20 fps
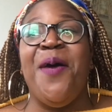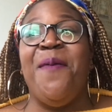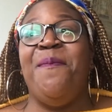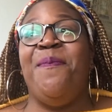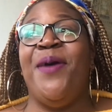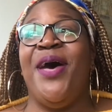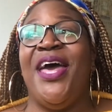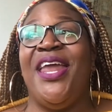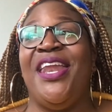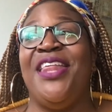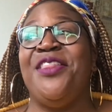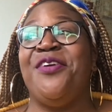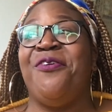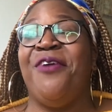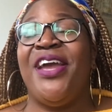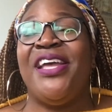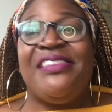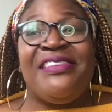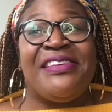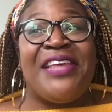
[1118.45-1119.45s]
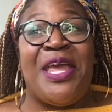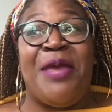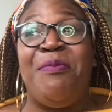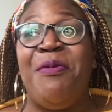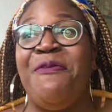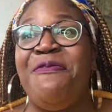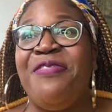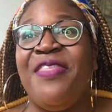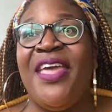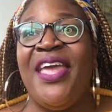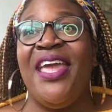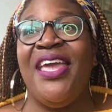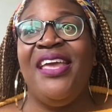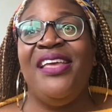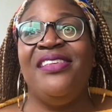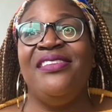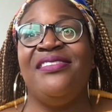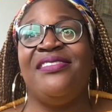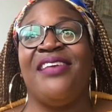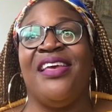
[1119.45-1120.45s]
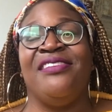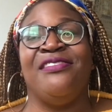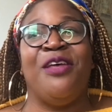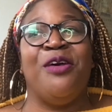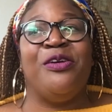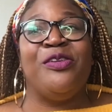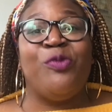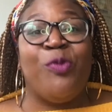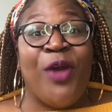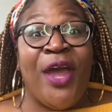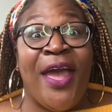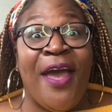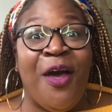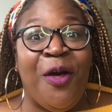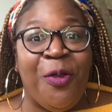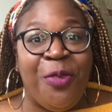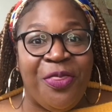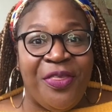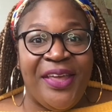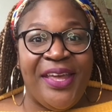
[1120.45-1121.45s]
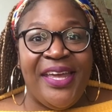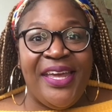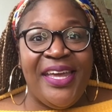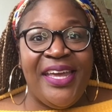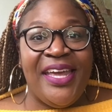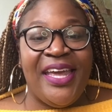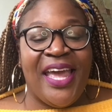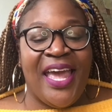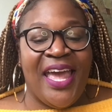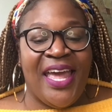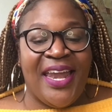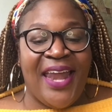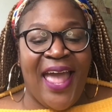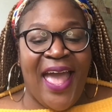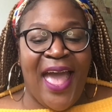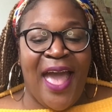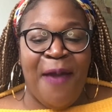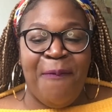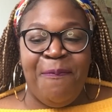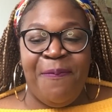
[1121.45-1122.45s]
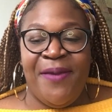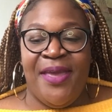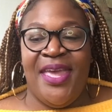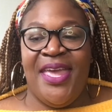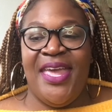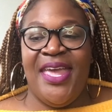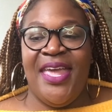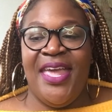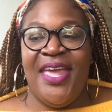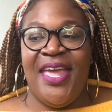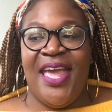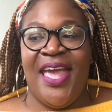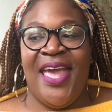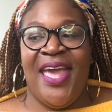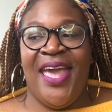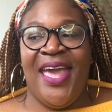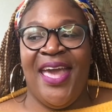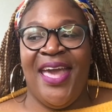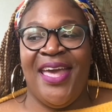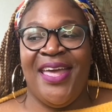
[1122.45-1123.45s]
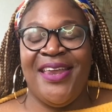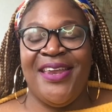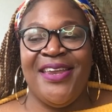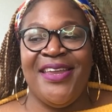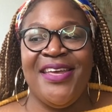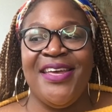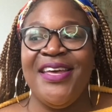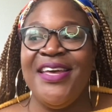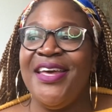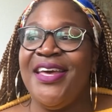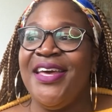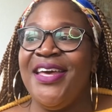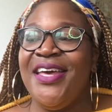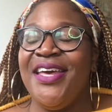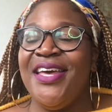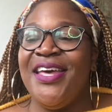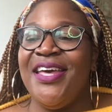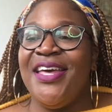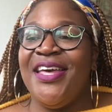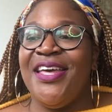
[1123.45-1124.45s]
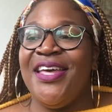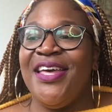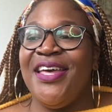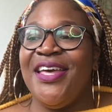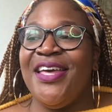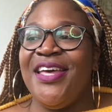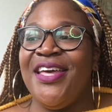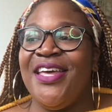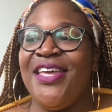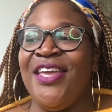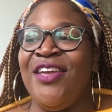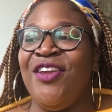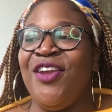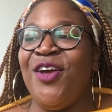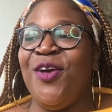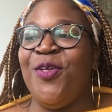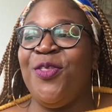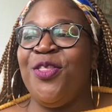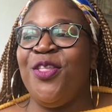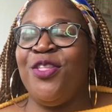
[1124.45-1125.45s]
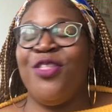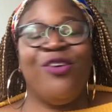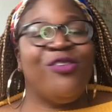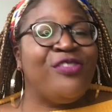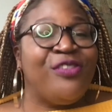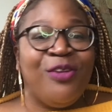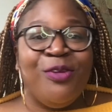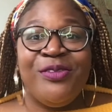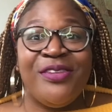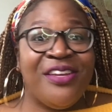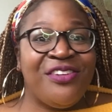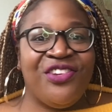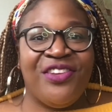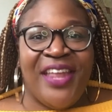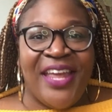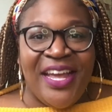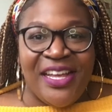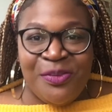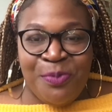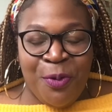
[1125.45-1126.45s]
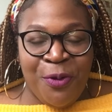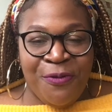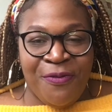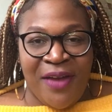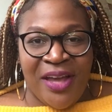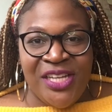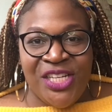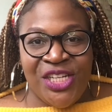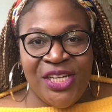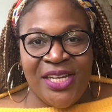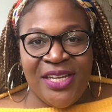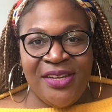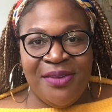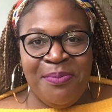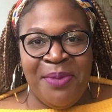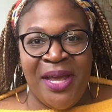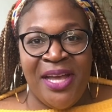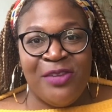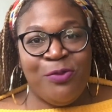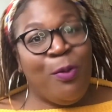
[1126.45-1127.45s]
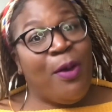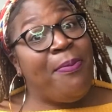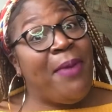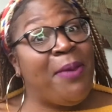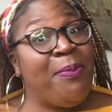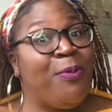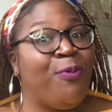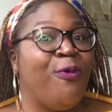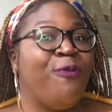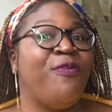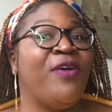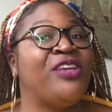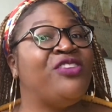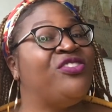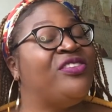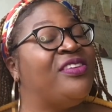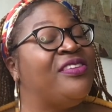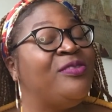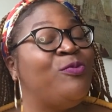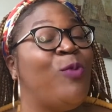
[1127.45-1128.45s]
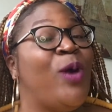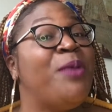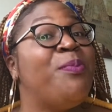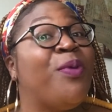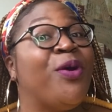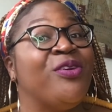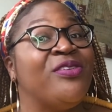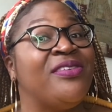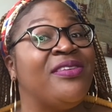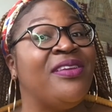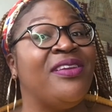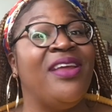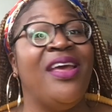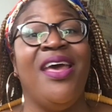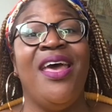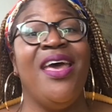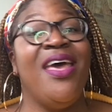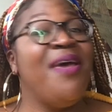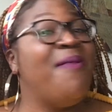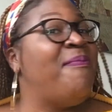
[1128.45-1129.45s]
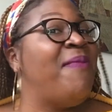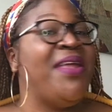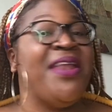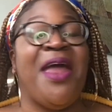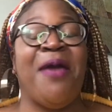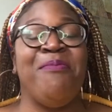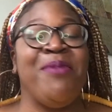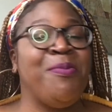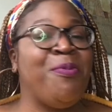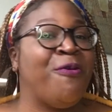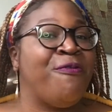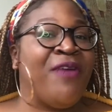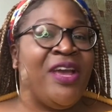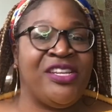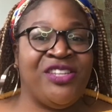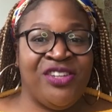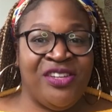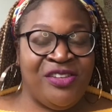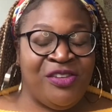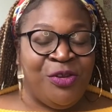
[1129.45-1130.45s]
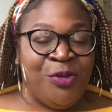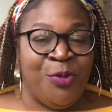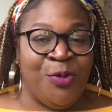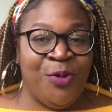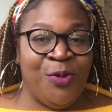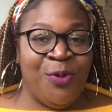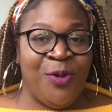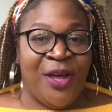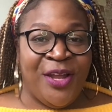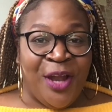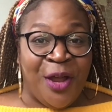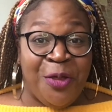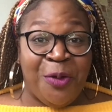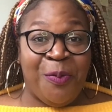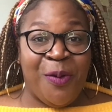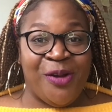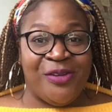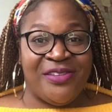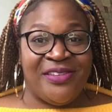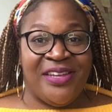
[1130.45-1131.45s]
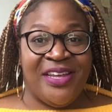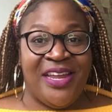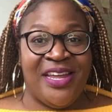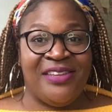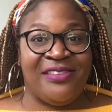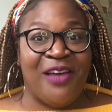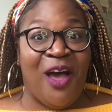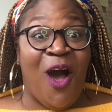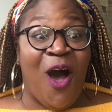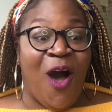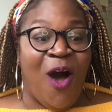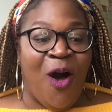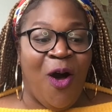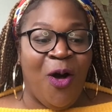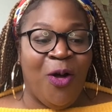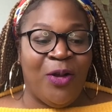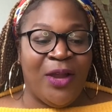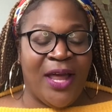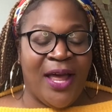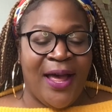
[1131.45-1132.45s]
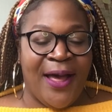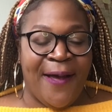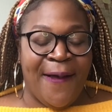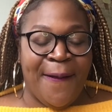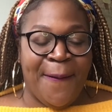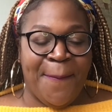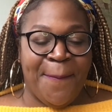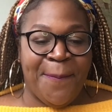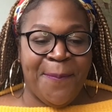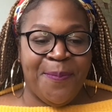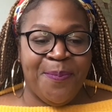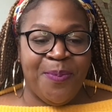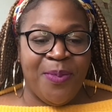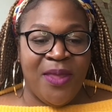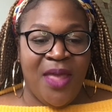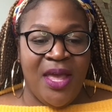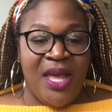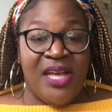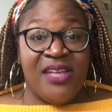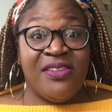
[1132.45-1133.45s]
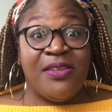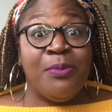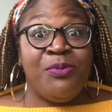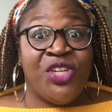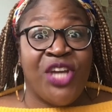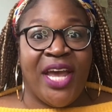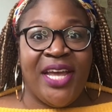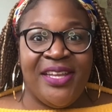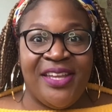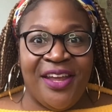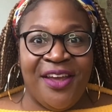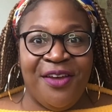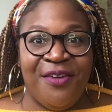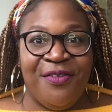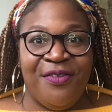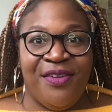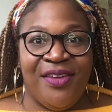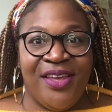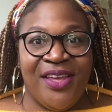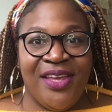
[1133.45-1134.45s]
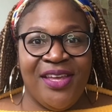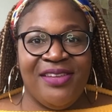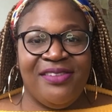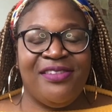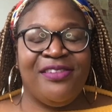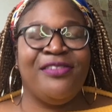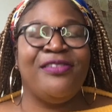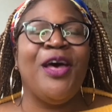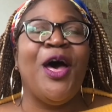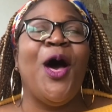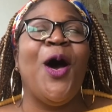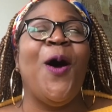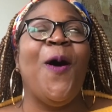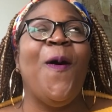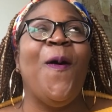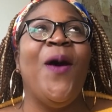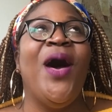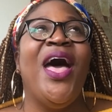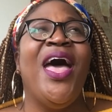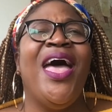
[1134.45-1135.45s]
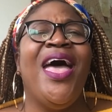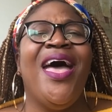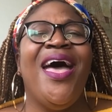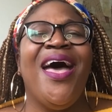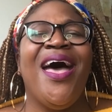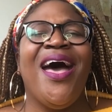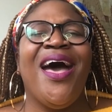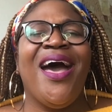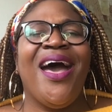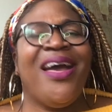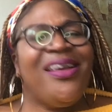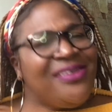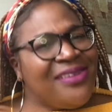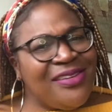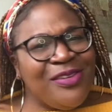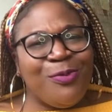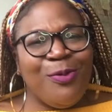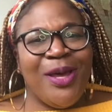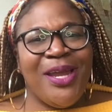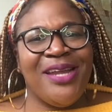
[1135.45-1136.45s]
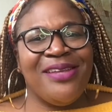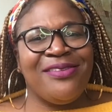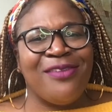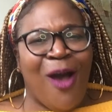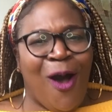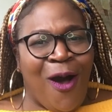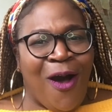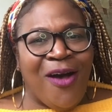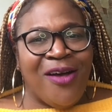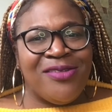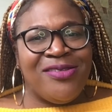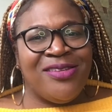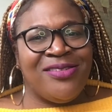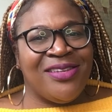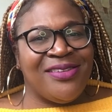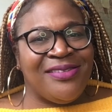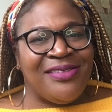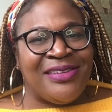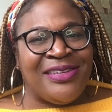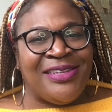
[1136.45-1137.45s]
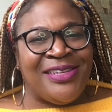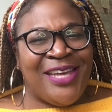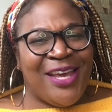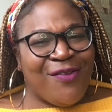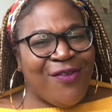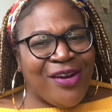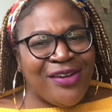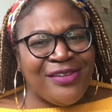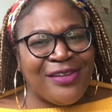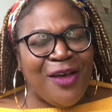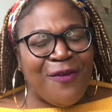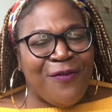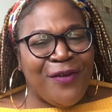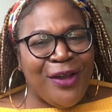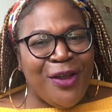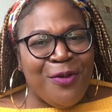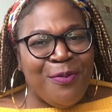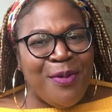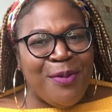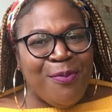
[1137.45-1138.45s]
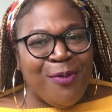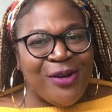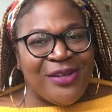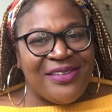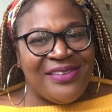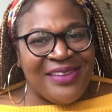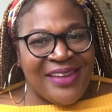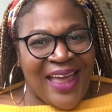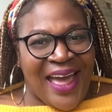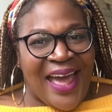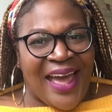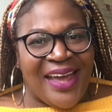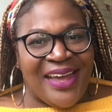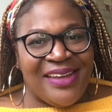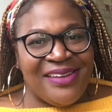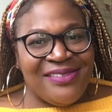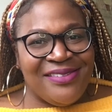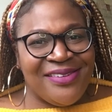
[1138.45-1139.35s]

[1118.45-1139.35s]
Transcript: But in the grand scheme of things, as long as we're healthy and happy and you know, there's no such thing as perfection because what may be perfection to one person may not be perfection to another person. It's all um, subjective. So I just want us all to just give ourselves a little bit more slack.